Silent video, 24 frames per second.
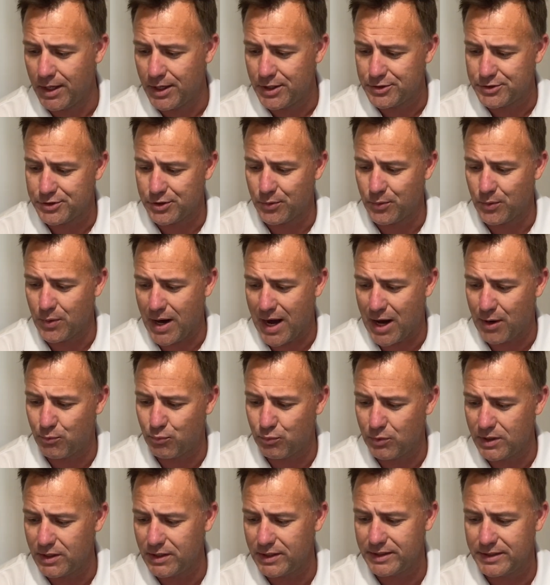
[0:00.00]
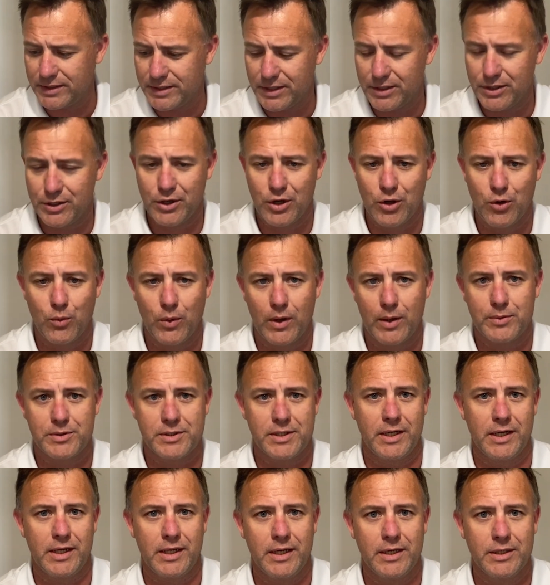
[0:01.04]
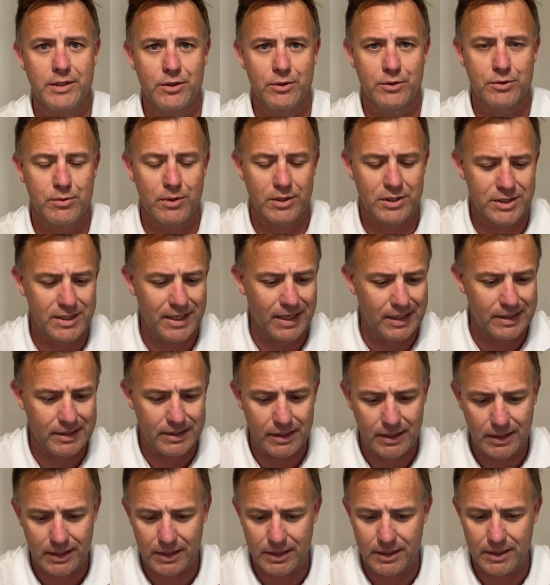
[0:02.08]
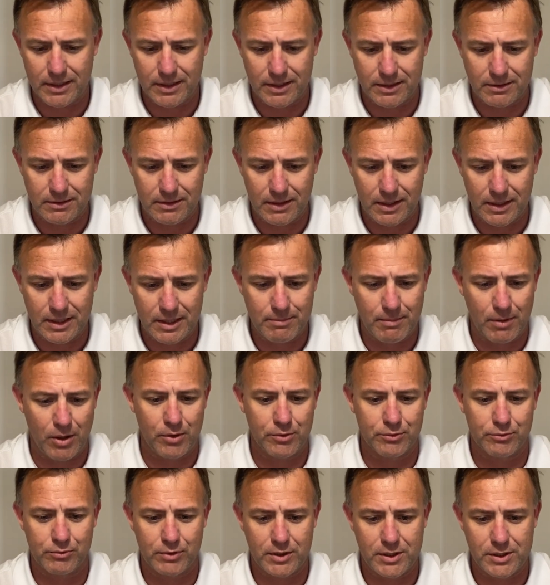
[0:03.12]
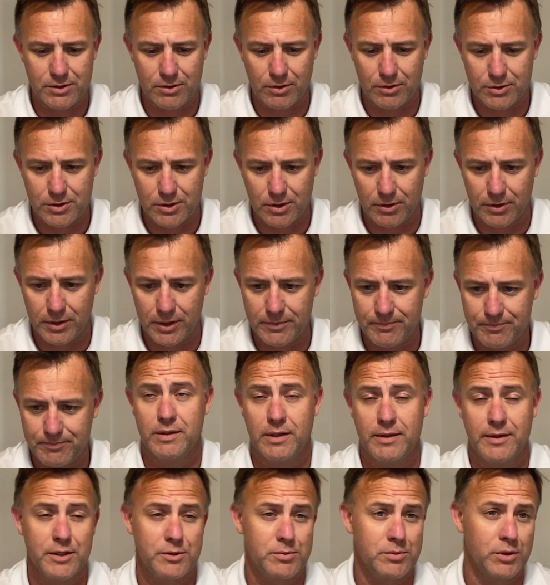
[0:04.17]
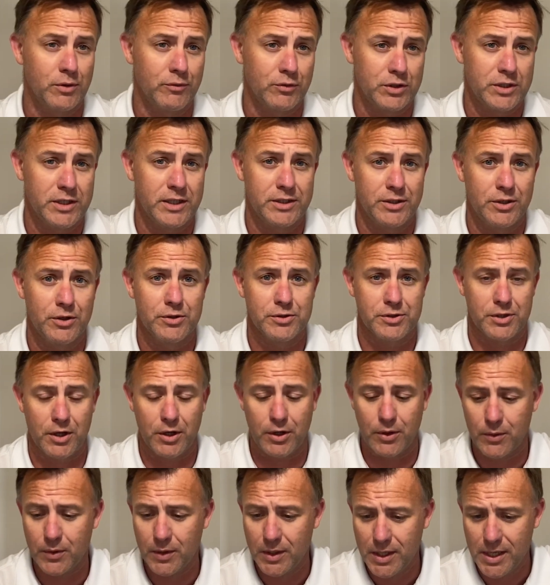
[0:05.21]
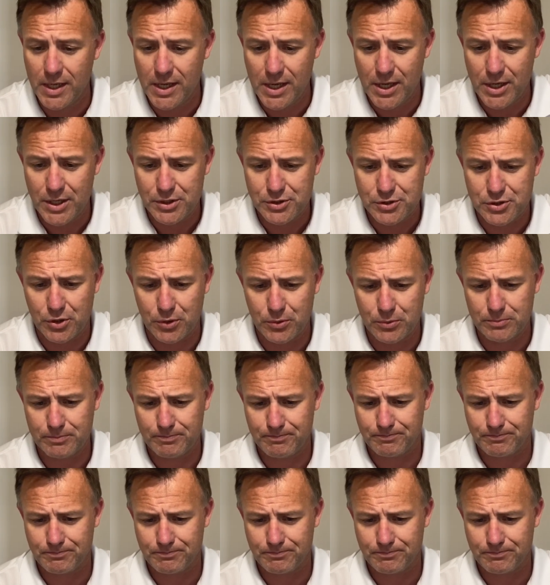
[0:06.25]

So I really didn't know what I was getting into. So I just kind of dug in and did my own research on it. And this was over 10 years ago. So